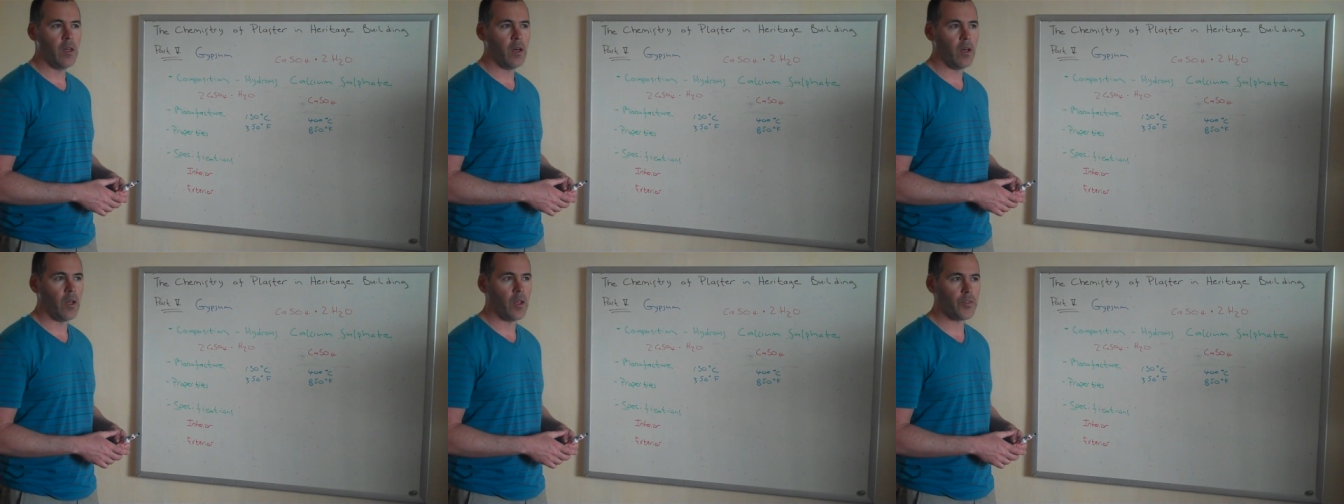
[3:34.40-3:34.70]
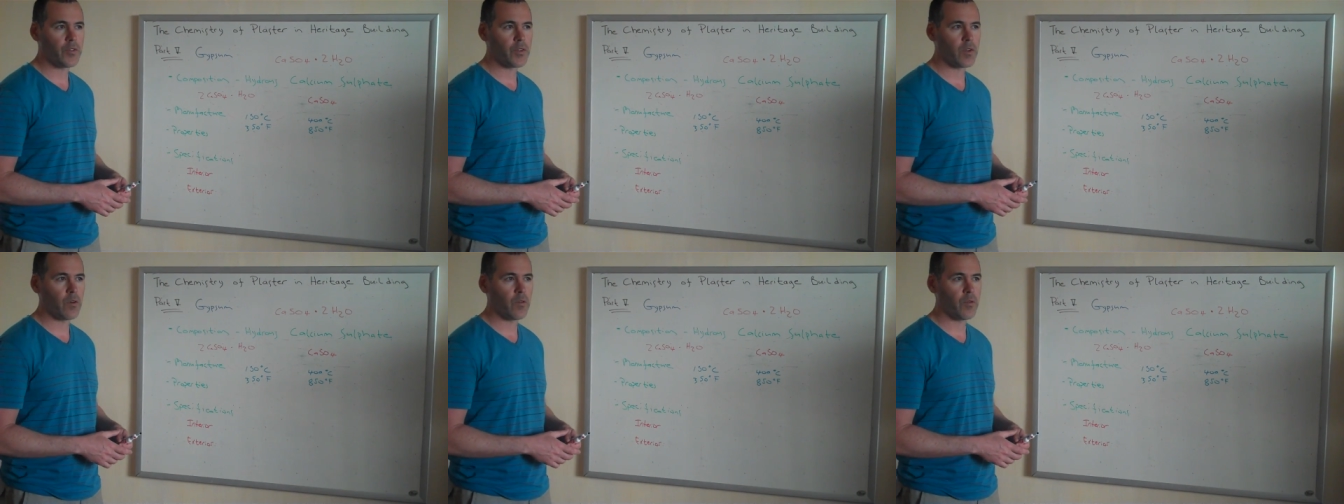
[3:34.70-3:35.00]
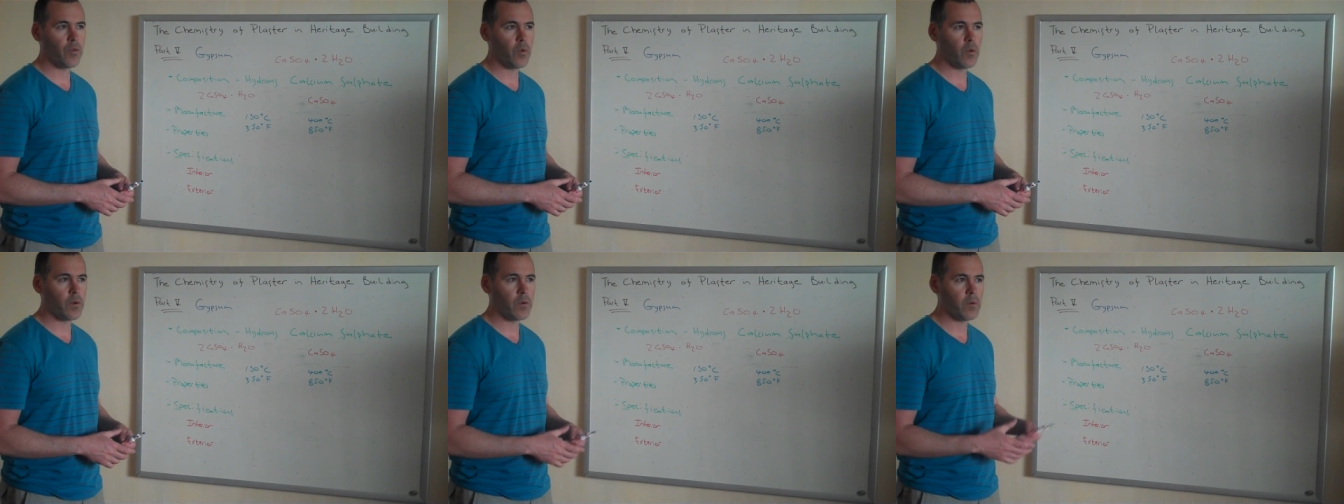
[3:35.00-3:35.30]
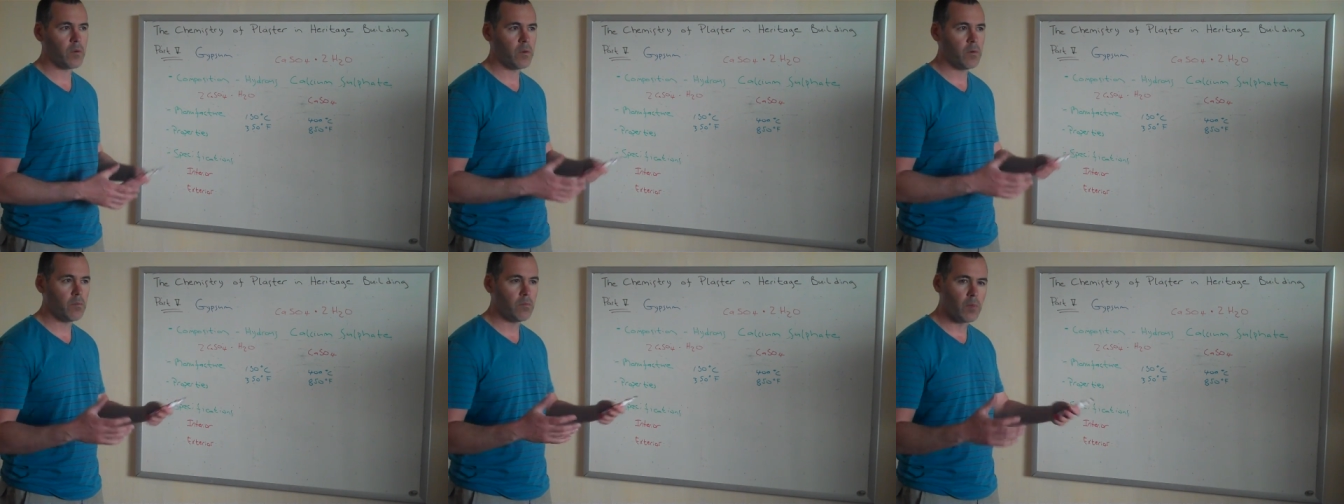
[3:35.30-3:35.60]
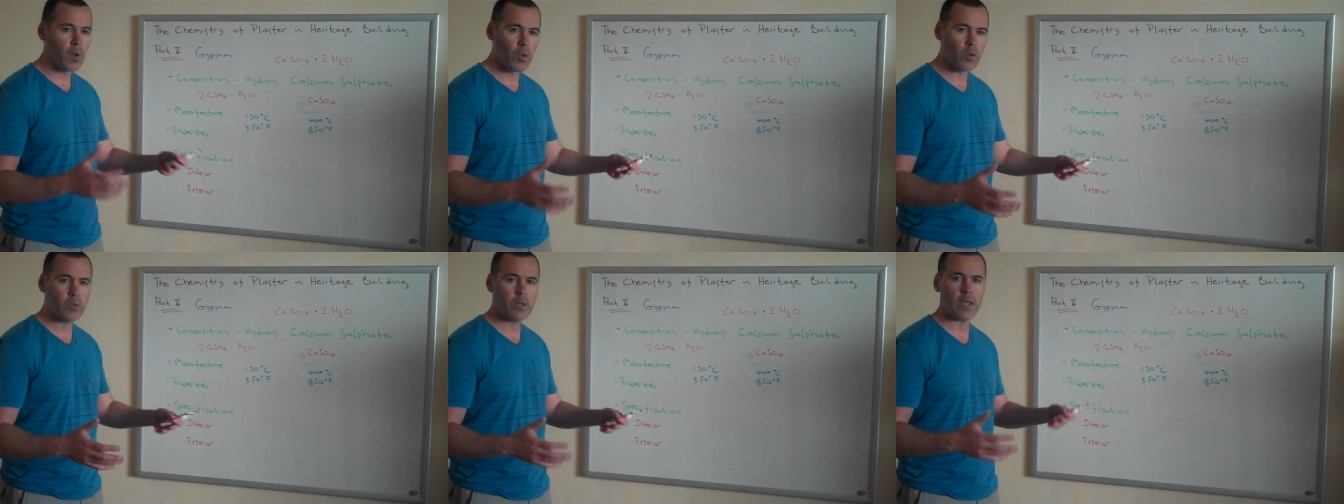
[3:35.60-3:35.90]
Also for
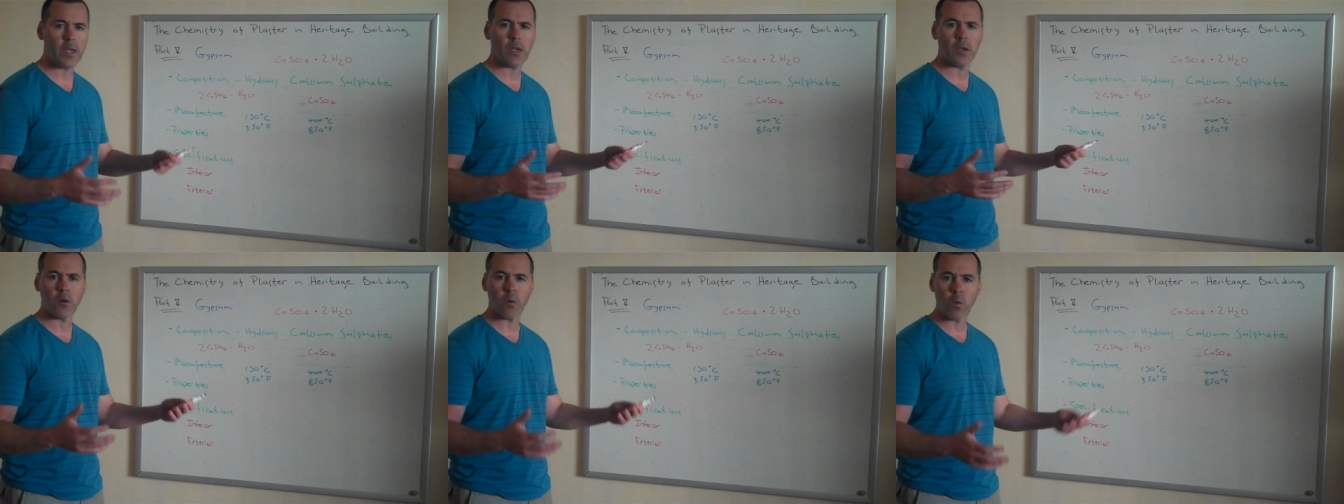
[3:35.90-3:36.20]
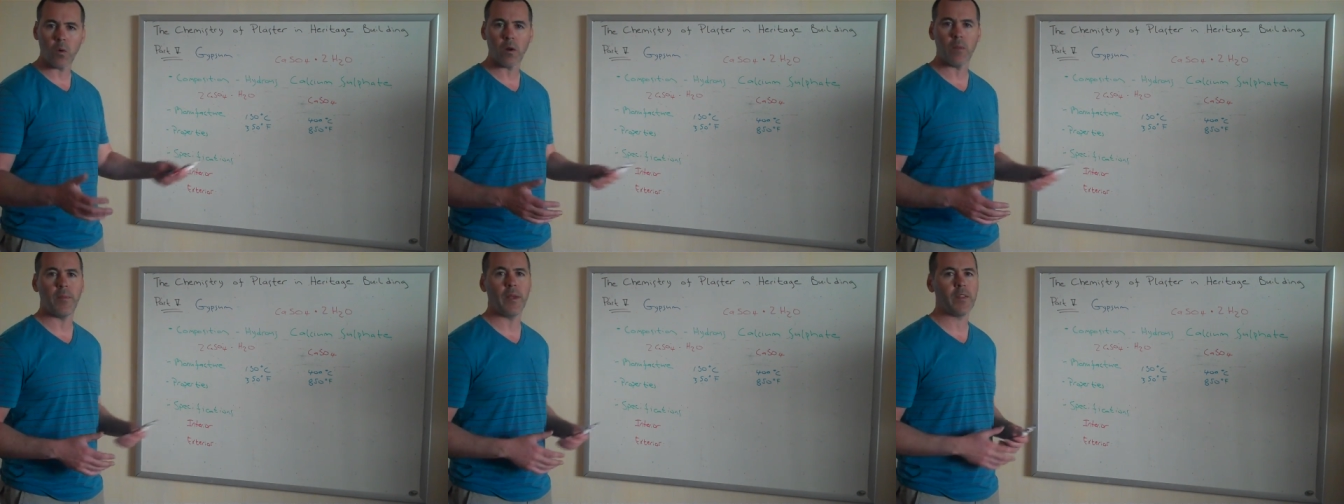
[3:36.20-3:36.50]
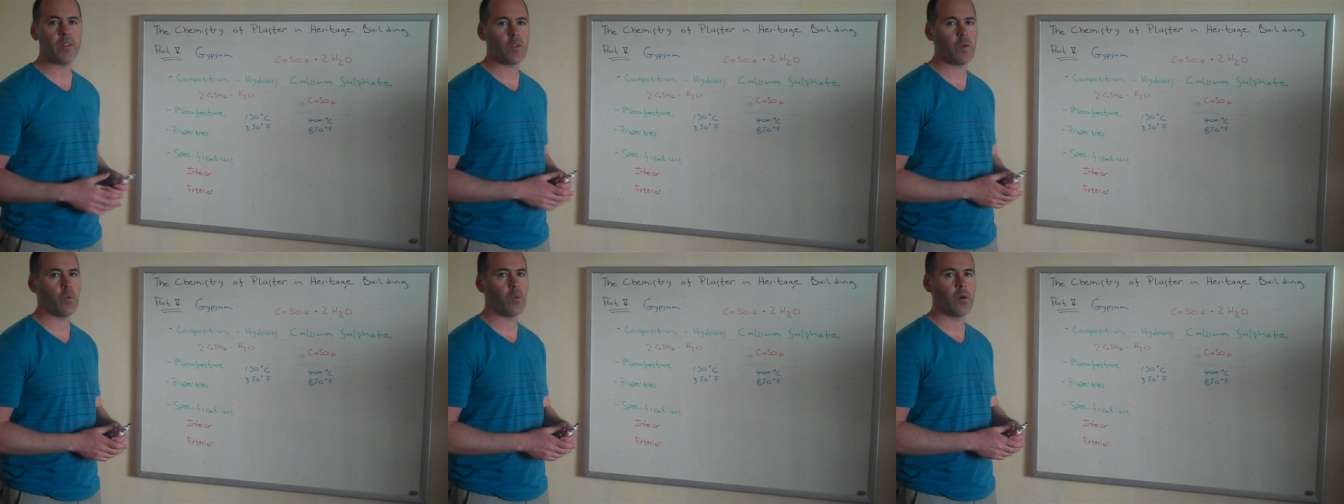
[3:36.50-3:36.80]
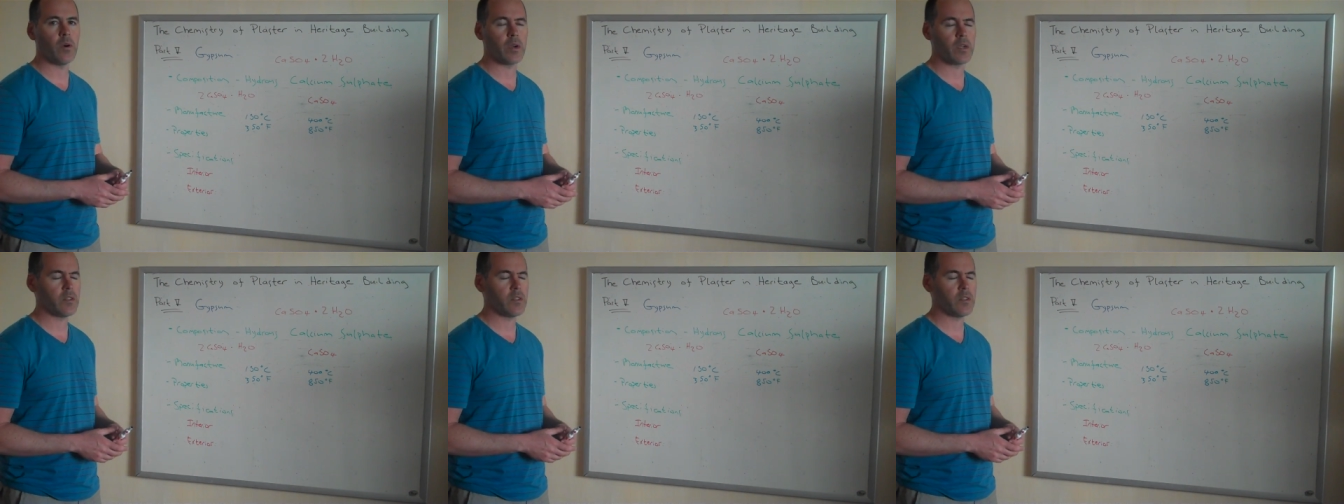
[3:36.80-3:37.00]
molding and ornamental work,